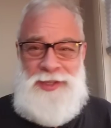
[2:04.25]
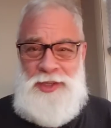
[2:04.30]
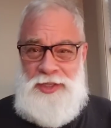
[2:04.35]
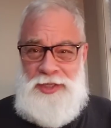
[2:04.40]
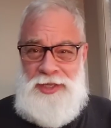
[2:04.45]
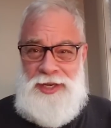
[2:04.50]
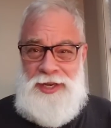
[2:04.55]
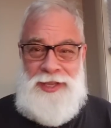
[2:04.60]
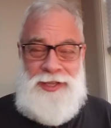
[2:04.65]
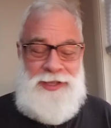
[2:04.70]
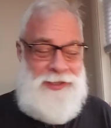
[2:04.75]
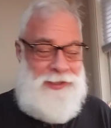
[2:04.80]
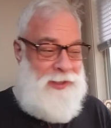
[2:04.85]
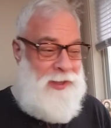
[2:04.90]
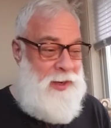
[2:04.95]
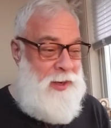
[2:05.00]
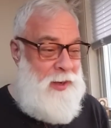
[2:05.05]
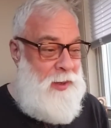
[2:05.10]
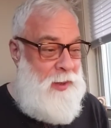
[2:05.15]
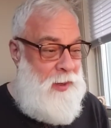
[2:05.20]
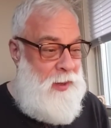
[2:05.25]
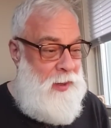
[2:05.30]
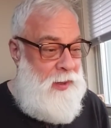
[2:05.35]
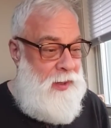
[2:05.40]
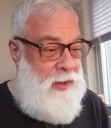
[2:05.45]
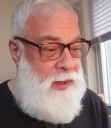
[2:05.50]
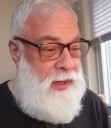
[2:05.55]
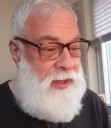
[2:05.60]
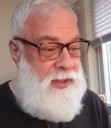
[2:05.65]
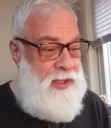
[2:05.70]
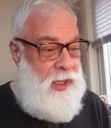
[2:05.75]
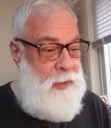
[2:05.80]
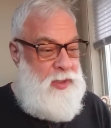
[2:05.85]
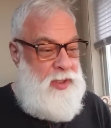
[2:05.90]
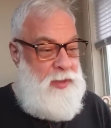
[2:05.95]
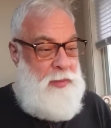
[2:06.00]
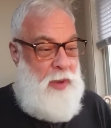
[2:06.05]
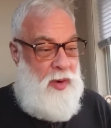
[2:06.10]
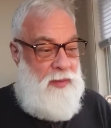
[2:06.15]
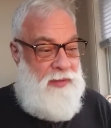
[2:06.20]
Just kidding.
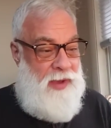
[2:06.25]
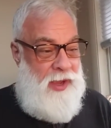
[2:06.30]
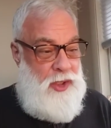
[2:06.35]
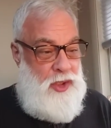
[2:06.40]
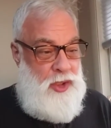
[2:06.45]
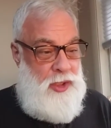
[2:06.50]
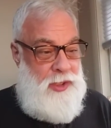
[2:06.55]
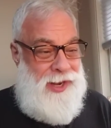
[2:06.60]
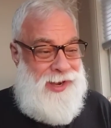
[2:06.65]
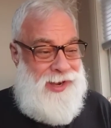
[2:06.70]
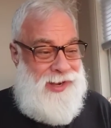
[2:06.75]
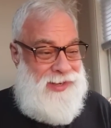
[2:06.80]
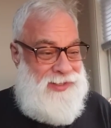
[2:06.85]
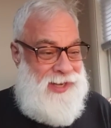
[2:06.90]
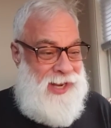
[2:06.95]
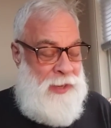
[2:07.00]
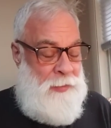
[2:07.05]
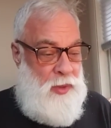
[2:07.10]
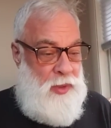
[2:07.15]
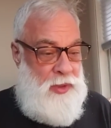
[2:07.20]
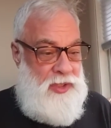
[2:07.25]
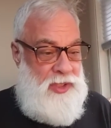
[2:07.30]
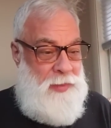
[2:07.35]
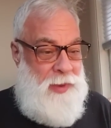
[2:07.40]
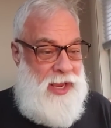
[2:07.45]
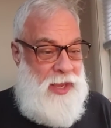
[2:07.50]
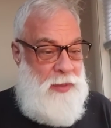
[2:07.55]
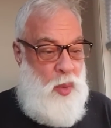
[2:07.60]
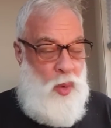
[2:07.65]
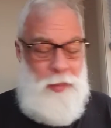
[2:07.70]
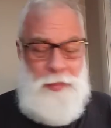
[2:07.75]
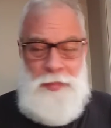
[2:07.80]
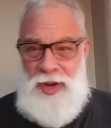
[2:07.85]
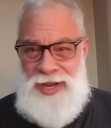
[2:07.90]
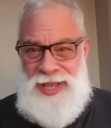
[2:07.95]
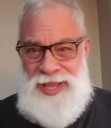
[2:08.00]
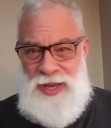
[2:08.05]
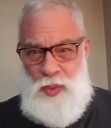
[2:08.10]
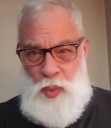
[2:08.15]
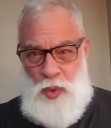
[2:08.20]
Tips and motivation and examples to make more
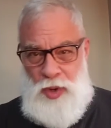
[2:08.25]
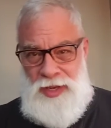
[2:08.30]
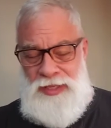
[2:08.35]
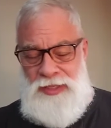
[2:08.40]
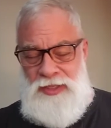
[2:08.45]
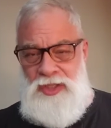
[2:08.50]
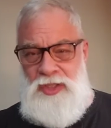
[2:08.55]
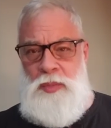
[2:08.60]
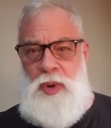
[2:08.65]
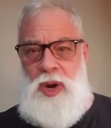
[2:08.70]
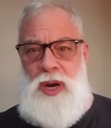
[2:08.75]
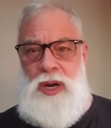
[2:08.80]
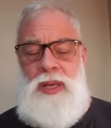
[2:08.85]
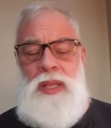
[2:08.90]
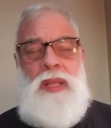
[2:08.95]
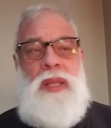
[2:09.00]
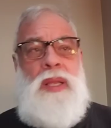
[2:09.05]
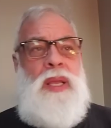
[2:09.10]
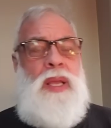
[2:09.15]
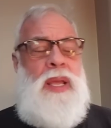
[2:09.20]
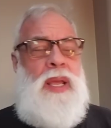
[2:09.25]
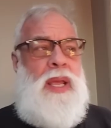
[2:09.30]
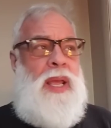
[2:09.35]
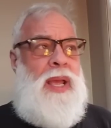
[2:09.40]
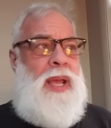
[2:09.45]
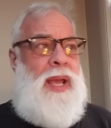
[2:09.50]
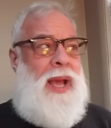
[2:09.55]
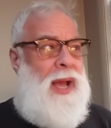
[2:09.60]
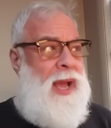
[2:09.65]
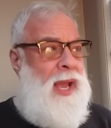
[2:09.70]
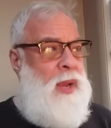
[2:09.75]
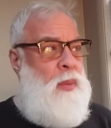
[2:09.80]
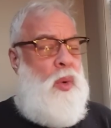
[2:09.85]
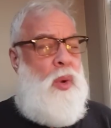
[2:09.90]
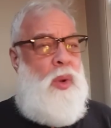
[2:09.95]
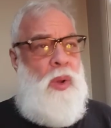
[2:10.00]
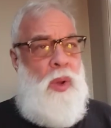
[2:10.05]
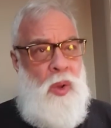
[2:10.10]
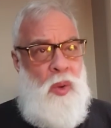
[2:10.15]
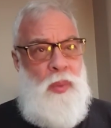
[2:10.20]
money and working smart. I
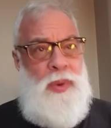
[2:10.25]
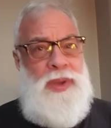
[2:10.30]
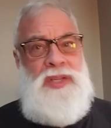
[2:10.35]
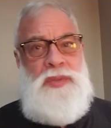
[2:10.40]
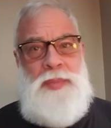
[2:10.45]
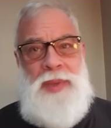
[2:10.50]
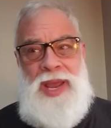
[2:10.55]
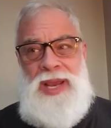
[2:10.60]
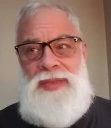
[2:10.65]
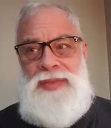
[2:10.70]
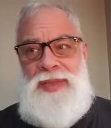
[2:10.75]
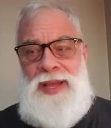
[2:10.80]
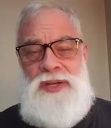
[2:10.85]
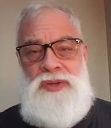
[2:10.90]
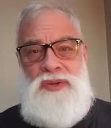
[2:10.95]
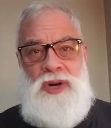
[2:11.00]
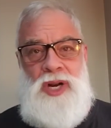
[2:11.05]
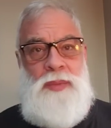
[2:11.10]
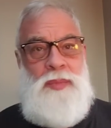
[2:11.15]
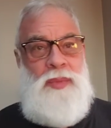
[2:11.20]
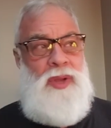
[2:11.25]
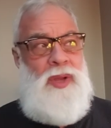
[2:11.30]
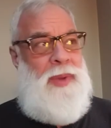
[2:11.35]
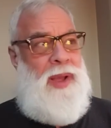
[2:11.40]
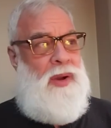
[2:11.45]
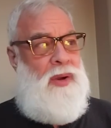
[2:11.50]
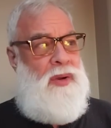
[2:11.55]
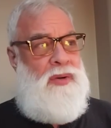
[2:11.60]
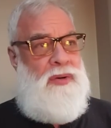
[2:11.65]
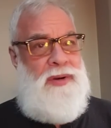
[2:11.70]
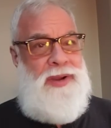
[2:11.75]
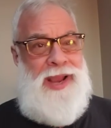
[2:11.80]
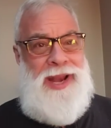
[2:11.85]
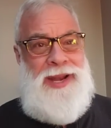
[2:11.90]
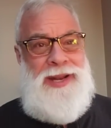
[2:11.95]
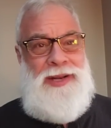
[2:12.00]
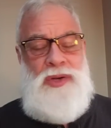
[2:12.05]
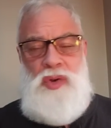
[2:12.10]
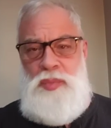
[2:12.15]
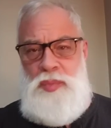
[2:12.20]
will always bang that drum about
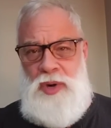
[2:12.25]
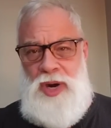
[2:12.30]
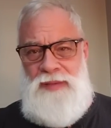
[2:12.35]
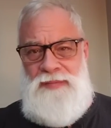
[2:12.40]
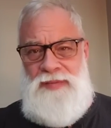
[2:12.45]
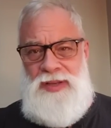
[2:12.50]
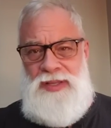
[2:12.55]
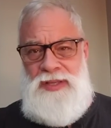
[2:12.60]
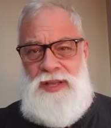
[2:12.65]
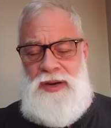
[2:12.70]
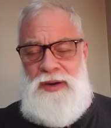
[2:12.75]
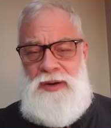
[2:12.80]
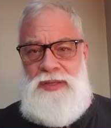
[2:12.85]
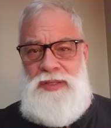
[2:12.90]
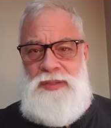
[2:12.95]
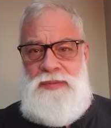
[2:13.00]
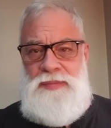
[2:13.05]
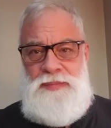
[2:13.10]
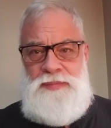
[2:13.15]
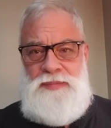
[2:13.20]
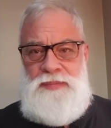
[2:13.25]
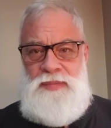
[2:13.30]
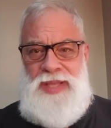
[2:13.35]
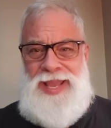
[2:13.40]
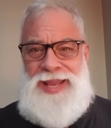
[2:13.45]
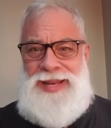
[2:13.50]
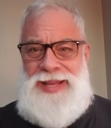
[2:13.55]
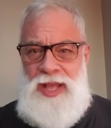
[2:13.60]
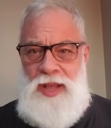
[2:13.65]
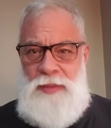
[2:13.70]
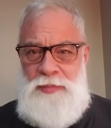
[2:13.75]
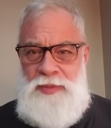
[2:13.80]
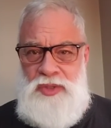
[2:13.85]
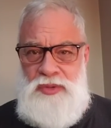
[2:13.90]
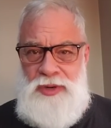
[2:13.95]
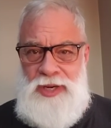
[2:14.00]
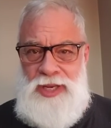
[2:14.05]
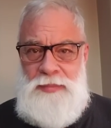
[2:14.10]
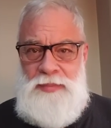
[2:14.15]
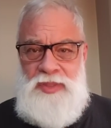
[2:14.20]
creating new profit centers, income
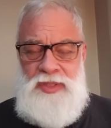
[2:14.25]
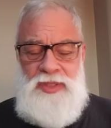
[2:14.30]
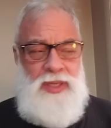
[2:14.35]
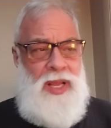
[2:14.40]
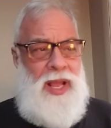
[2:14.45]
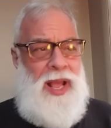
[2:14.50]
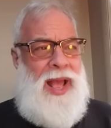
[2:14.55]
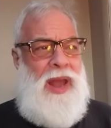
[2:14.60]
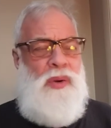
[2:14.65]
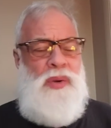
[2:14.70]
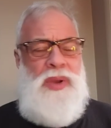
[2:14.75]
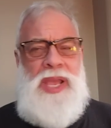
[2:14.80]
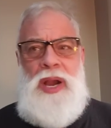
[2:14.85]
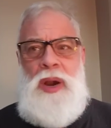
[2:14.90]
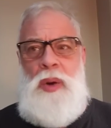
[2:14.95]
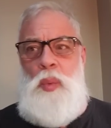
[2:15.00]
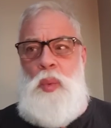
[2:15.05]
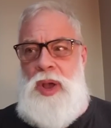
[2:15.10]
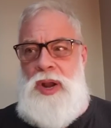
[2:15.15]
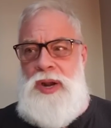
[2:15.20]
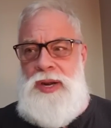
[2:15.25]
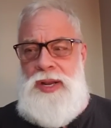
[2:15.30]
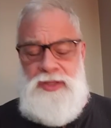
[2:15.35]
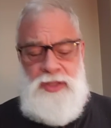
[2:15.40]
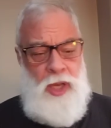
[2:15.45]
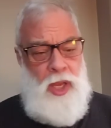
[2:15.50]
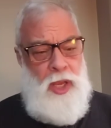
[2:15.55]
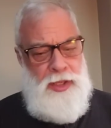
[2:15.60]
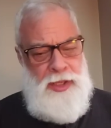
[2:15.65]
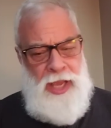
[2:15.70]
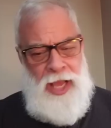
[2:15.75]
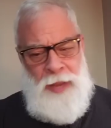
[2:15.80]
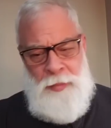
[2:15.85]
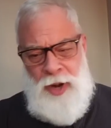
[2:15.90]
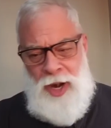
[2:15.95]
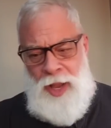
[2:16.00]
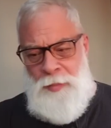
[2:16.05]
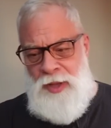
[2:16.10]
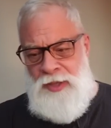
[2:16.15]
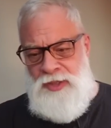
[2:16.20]
streams. I don't care what it is. Yeah,
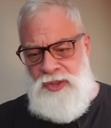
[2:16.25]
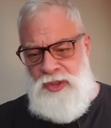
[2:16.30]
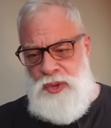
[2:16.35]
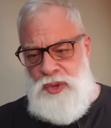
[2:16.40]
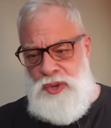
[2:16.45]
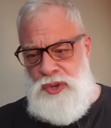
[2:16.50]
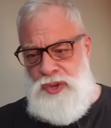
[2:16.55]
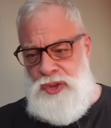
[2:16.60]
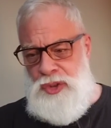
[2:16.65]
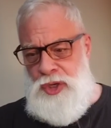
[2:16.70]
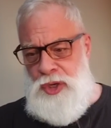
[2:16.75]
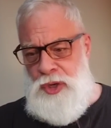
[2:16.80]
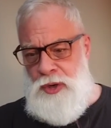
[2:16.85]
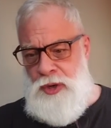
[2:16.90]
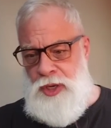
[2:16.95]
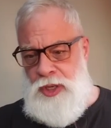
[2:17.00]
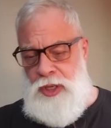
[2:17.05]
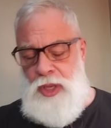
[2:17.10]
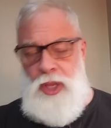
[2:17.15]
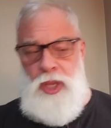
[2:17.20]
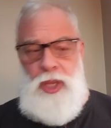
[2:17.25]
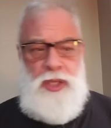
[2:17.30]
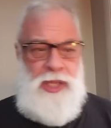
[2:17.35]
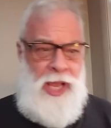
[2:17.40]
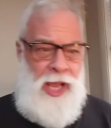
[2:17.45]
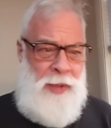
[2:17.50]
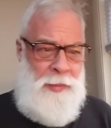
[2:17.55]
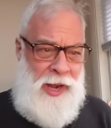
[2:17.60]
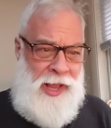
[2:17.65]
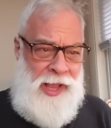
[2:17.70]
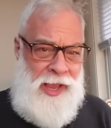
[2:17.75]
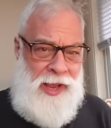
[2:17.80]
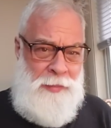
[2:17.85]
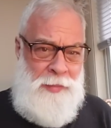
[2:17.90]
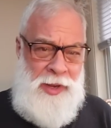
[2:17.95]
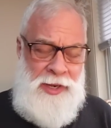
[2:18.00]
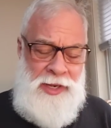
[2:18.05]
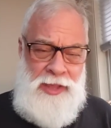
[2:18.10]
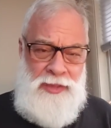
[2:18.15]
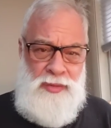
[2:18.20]
but I'm on Social Security. Yeah, but I got
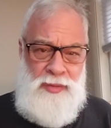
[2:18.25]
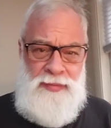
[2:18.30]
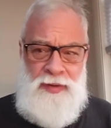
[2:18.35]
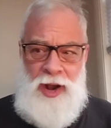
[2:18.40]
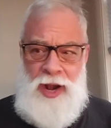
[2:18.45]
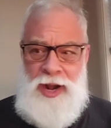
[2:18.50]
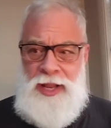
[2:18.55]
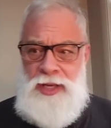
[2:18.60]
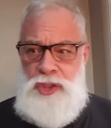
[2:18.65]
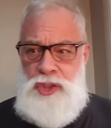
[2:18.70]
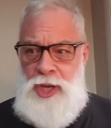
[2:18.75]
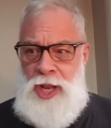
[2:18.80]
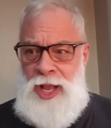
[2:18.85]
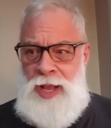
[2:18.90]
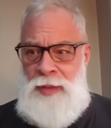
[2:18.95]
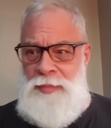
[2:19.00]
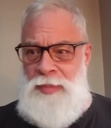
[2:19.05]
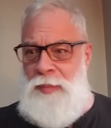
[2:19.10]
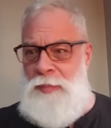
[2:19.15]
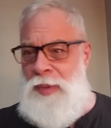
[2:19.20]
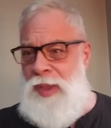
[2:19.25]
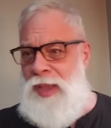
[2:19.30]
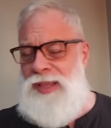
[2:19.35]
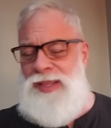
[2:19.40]
a Monday through Friday job.